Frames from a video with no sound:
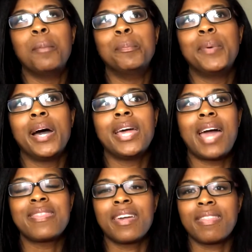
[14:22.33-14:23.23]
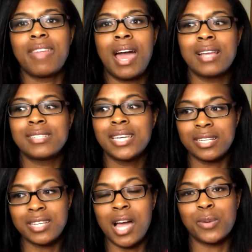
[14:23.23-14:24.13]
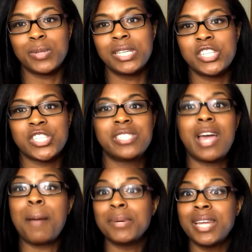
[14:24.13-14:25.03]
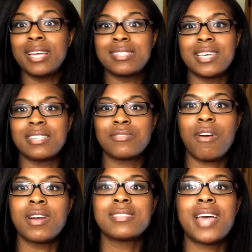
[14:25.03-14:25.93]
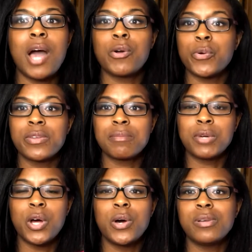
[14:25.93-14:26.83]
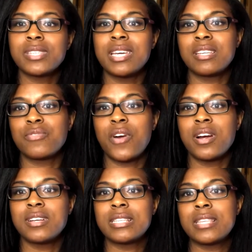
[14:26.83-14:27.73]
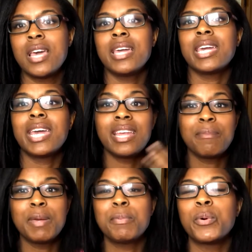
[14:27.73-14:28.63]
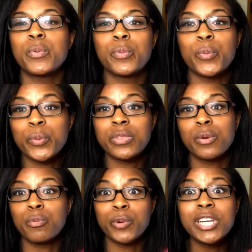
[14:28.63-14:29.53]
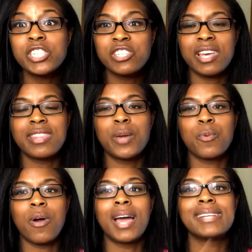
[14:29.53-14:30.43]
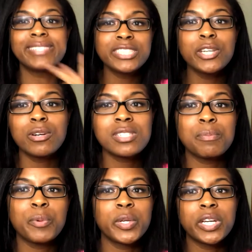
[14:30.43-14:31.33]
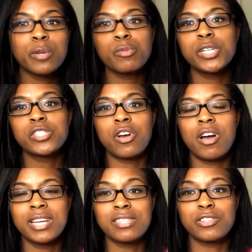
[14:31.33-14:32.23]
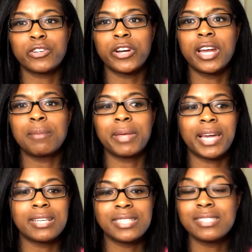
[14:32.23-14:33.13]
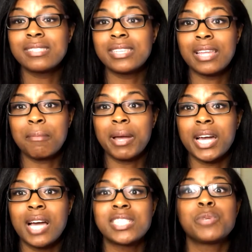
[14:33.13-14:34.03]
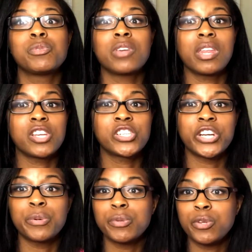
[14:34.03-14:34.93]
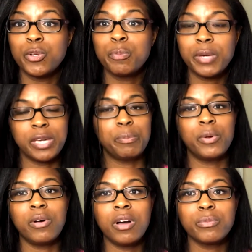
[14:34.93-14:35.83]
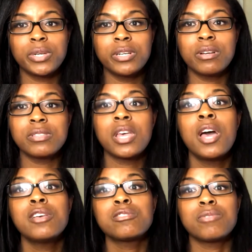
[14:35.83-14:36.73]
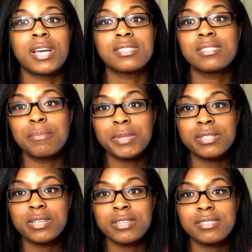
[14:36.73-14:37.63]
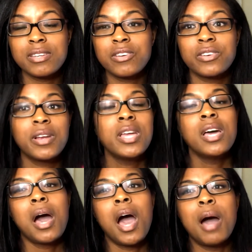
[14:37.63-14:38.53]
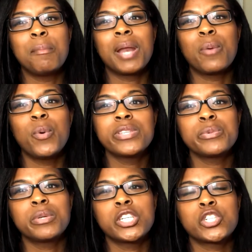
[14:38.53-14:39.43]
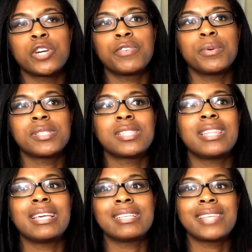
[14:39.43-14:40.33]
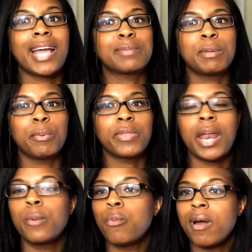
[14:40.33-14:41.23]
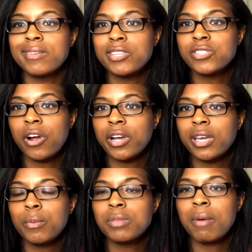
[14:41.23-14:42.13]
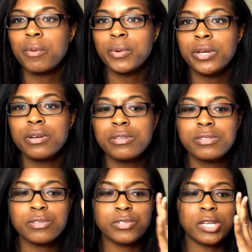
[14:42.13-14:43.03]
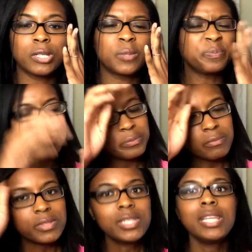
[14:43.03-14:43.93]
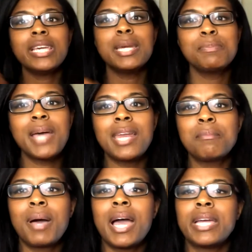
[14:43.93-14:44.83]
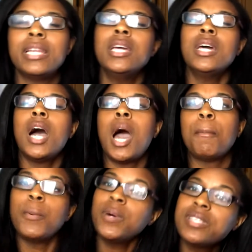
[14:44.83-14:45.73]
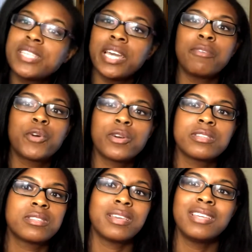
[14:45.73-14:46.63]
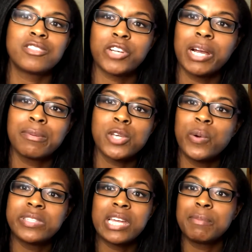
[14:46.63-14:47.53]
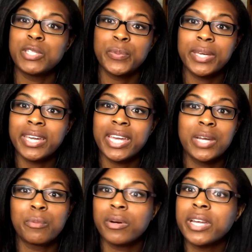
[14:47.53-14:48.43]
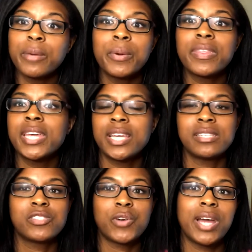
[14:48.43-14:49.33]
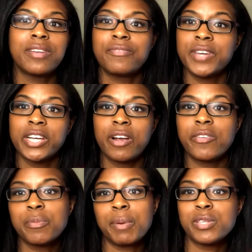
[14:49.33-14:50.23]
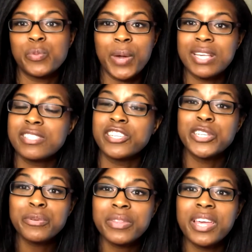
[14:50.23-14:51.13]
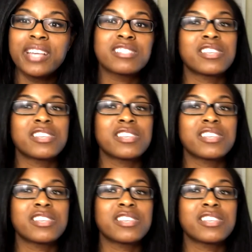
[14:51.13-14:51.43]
But I think that TikTok really just dominates as far as the algorithm goes and as far as getting people the reach that they want. I did notice some pretty good reach on Instagram. Like, I did see that my content was getting shared with new people on Reels, so that's something to consider. But I wasn't really sure if it was the exact people that I wanted to target with my Reels. So keep that in mind. But we'll see. Of course, Instagram is always going to be tweaking it and working with it and trying to figure out the best ways to do things.